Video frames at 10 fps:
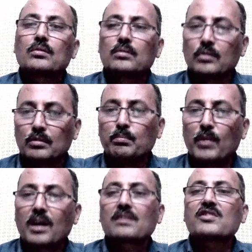good
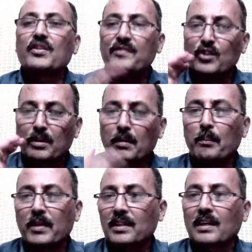marks if you
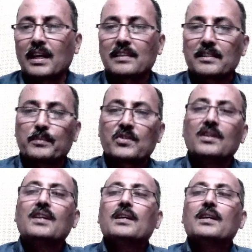remember the concepts,